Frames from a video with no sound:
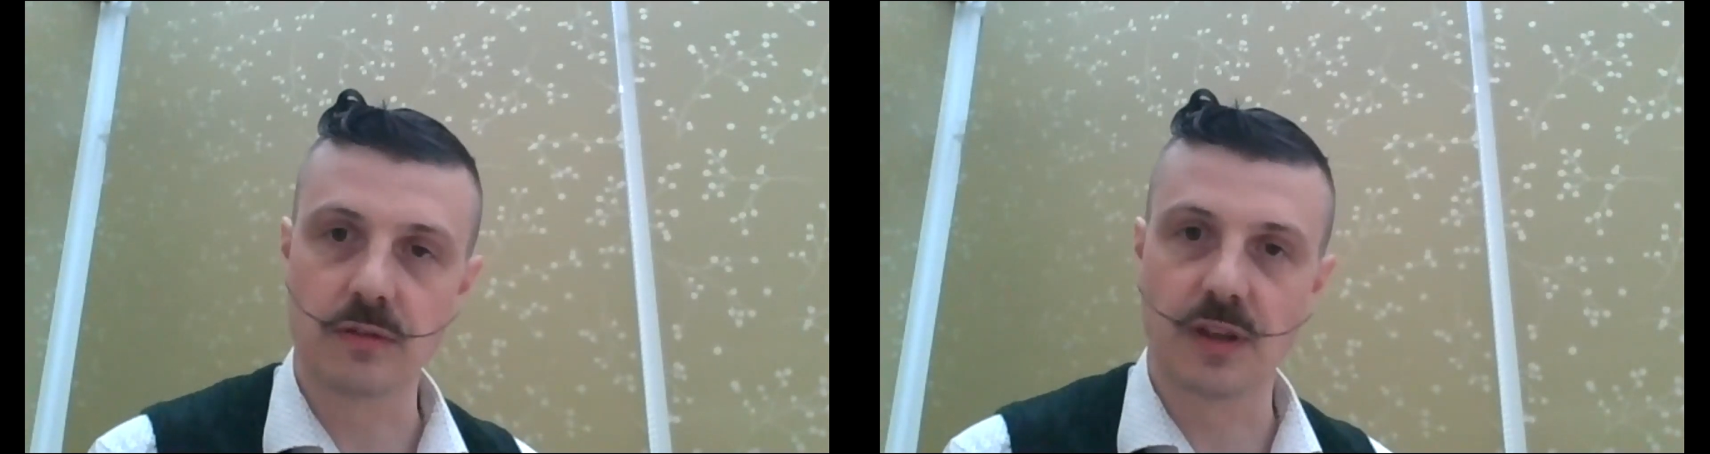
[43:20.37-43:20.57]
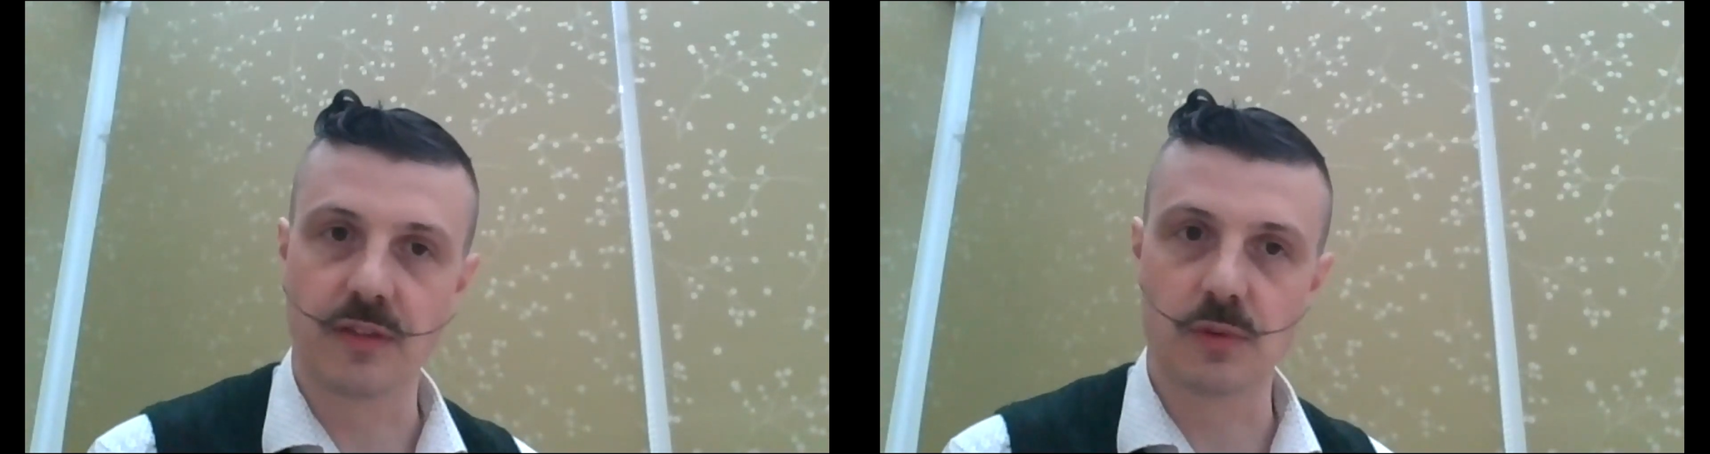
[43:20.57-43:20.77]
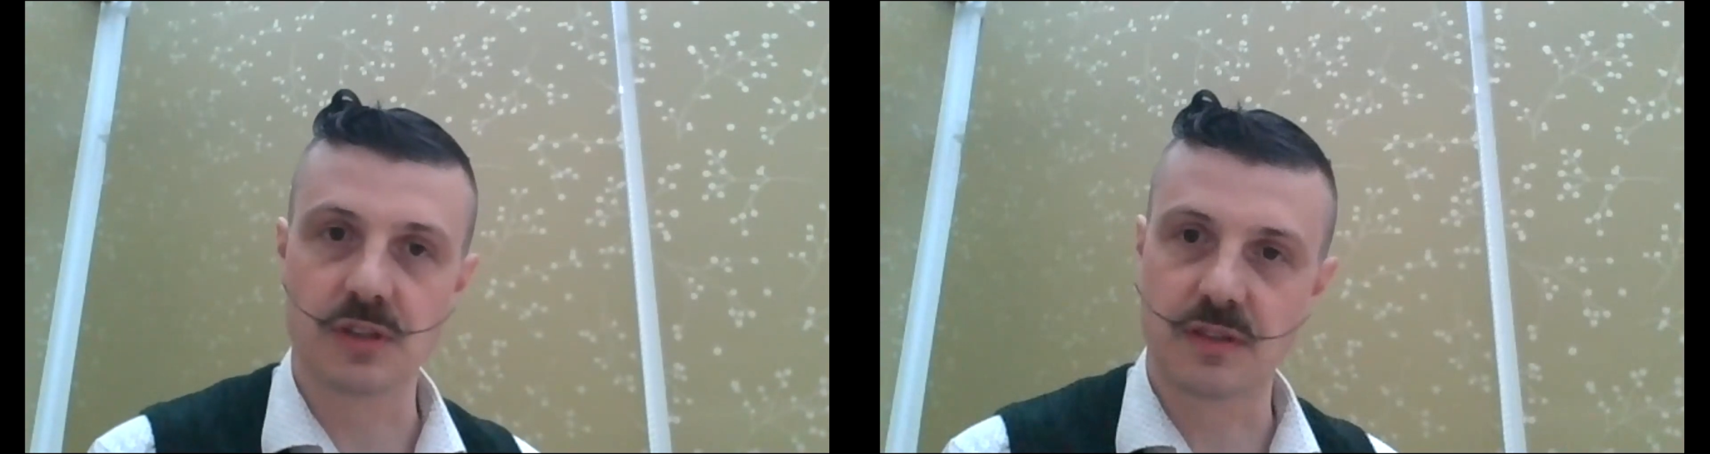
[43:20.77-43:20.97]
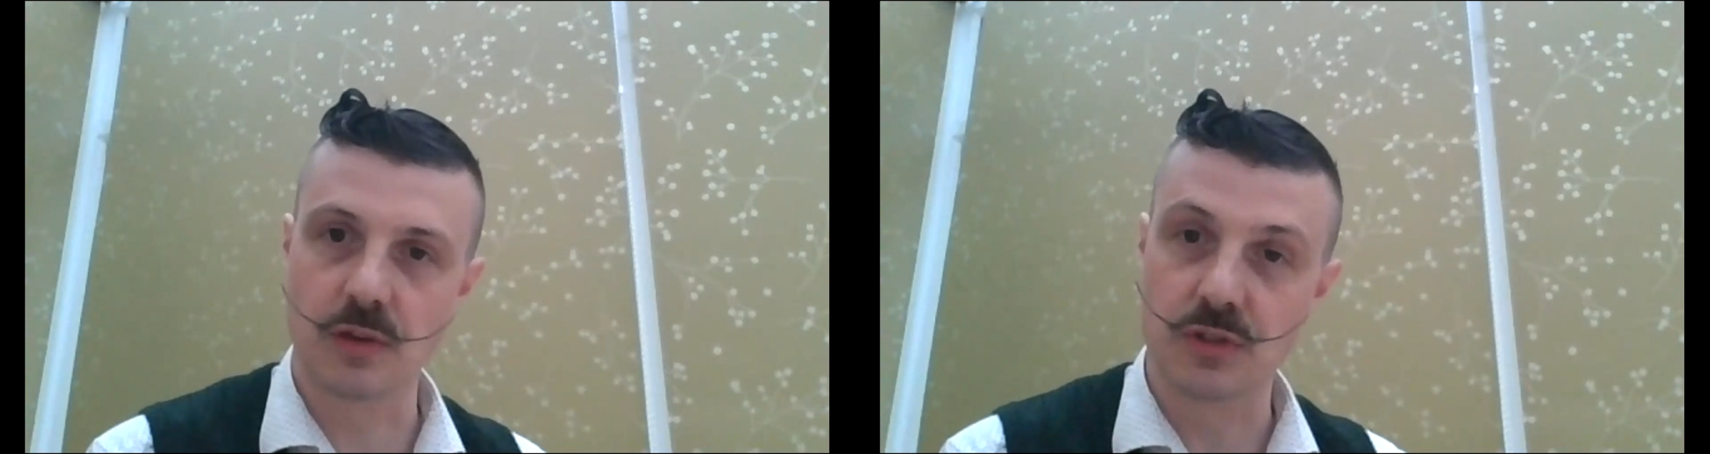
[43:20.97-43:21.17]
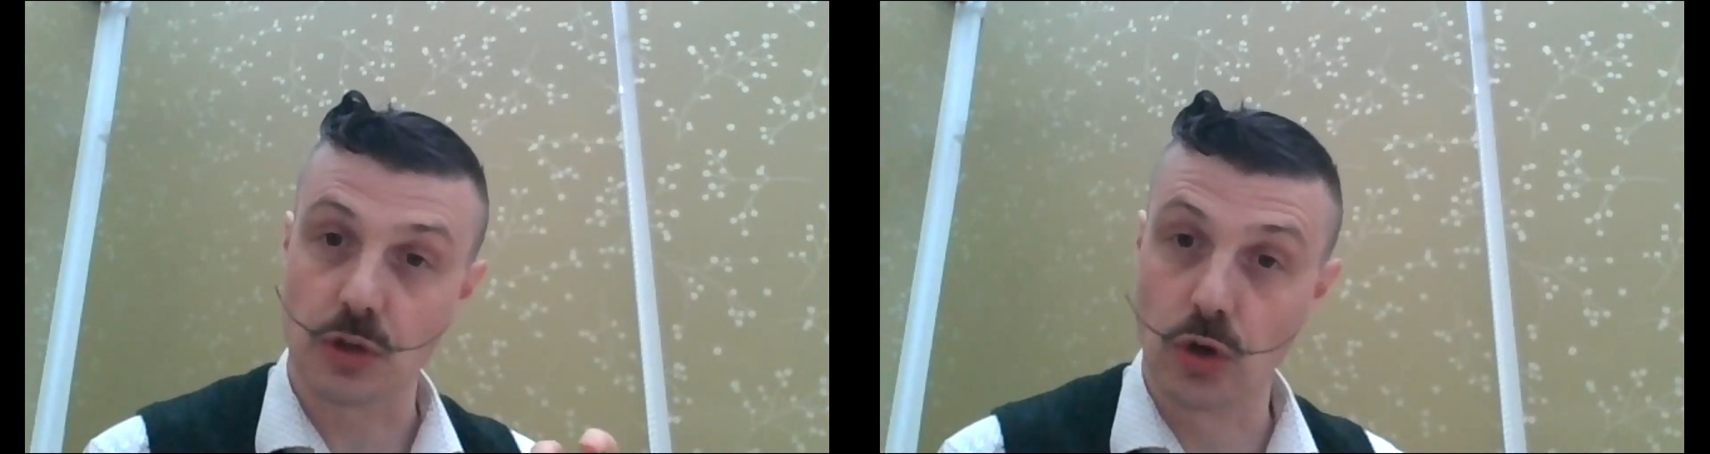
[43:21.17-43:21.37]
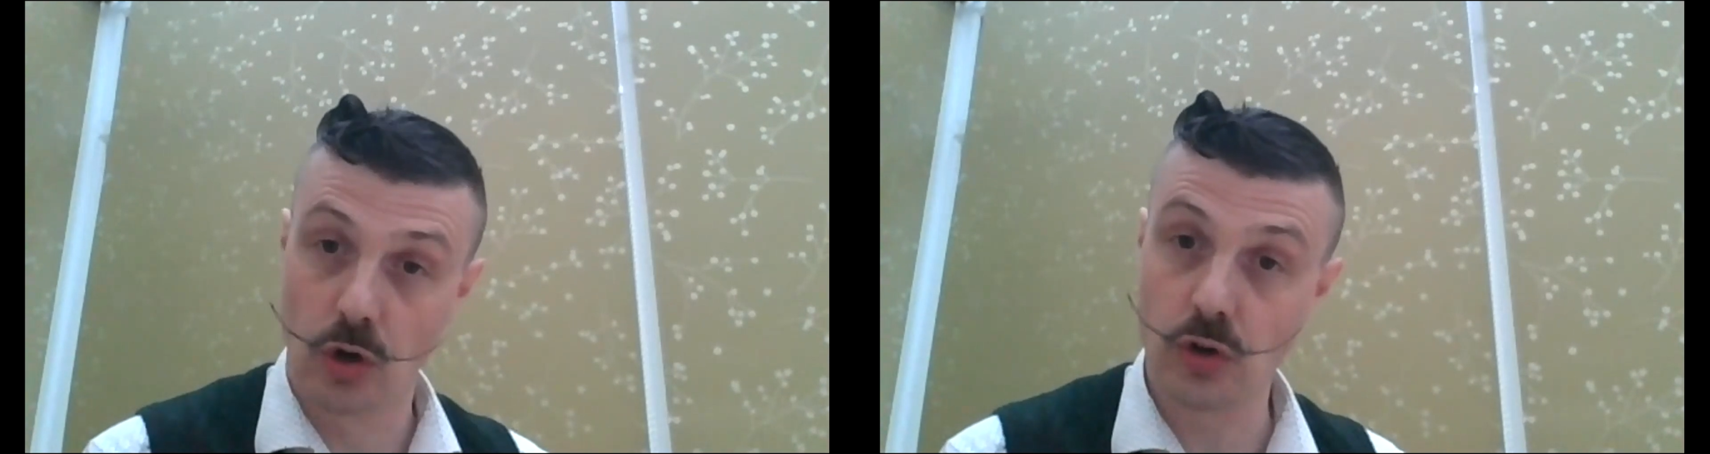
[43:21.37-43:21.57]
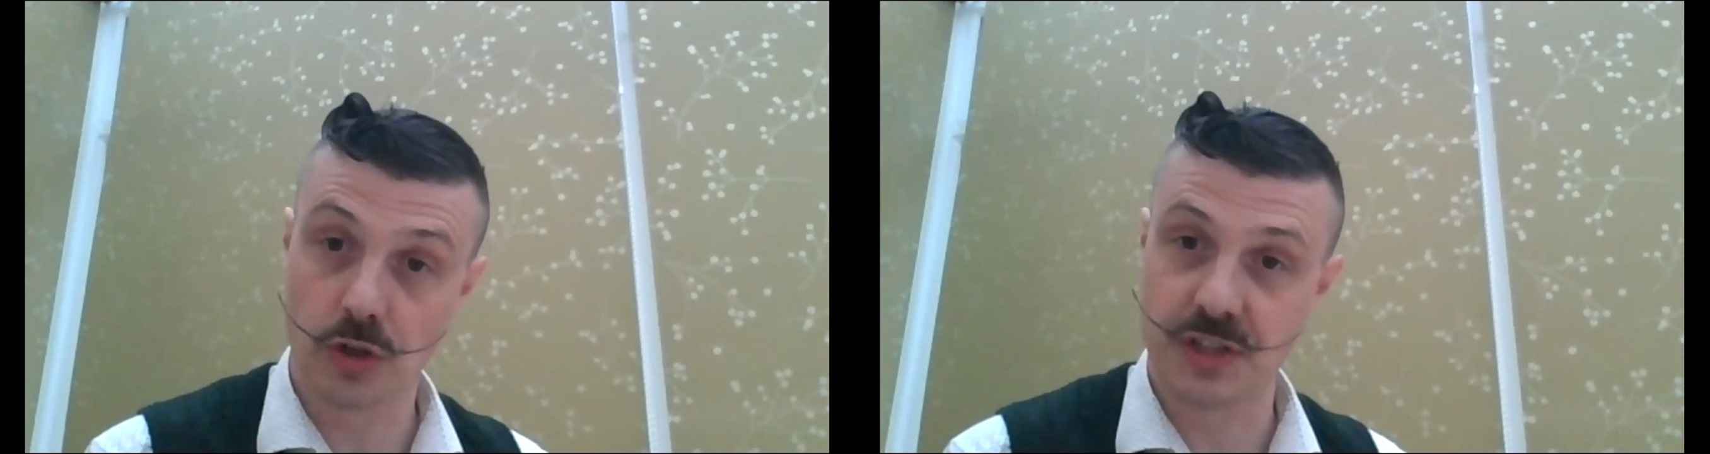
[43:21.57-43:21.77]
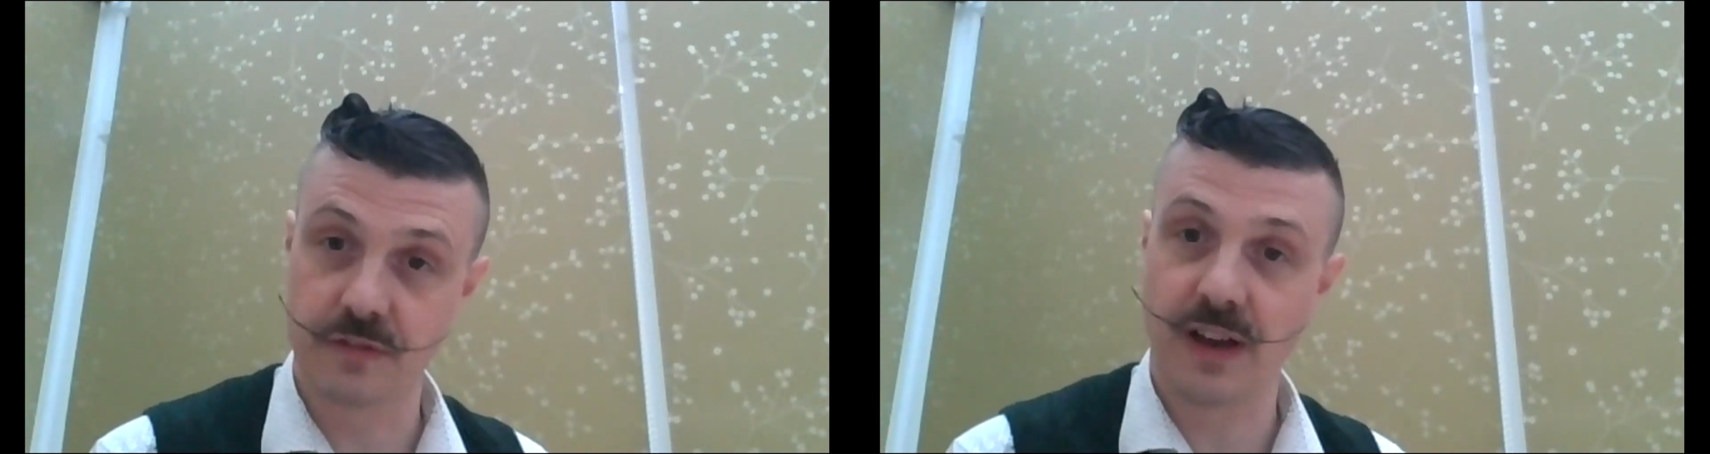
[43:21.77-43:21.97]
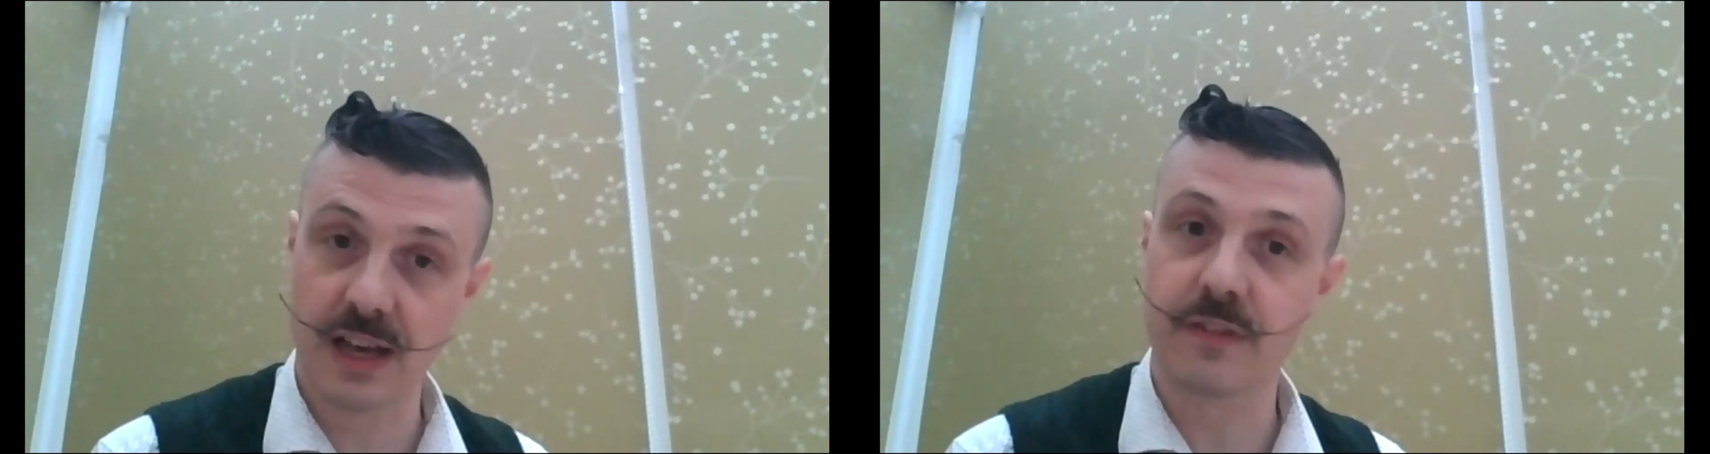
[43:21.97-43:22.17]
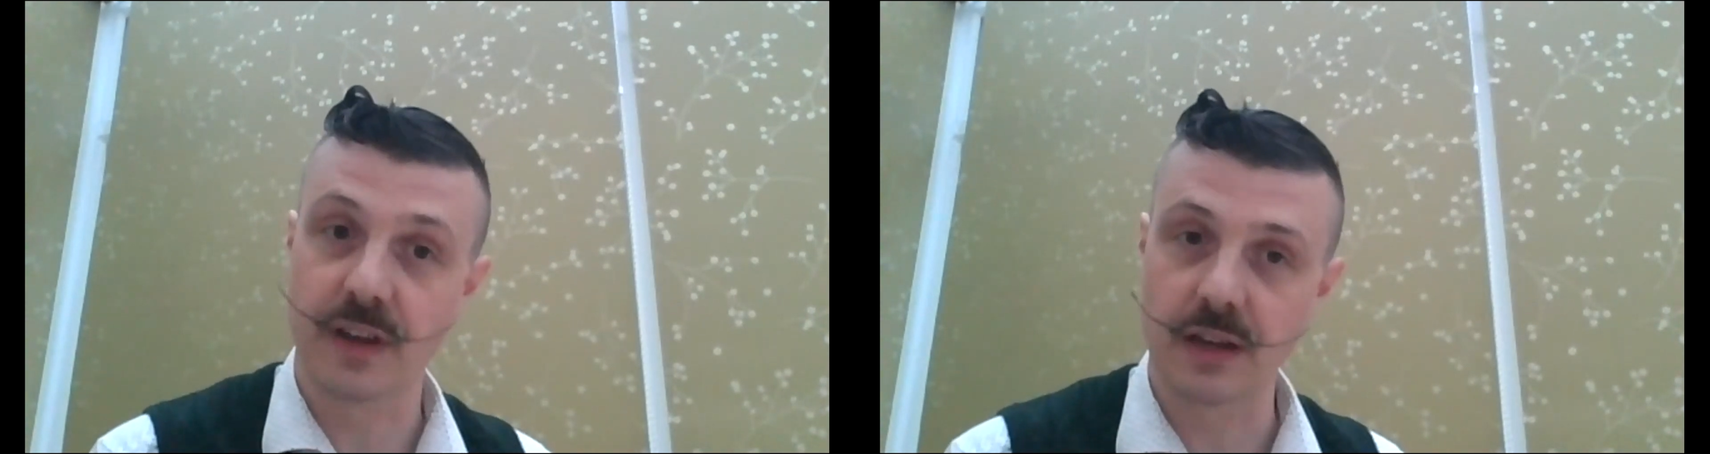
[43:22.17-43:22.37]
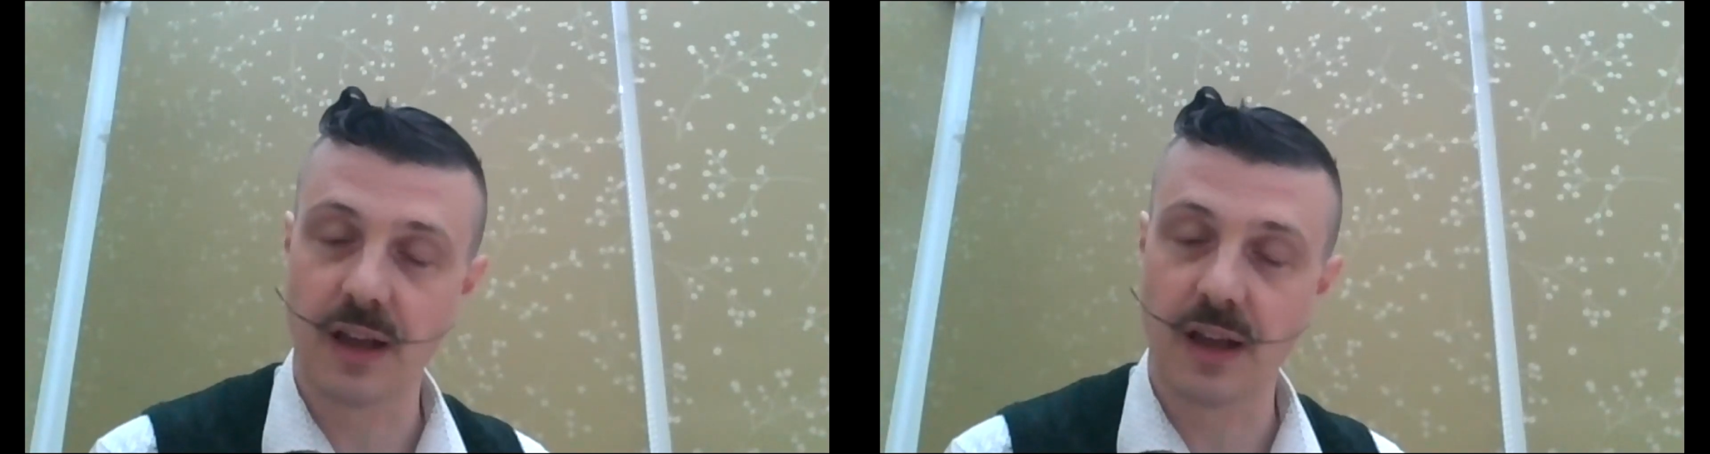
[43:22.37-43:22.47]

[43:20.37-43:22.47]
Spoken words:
that there was a core survivor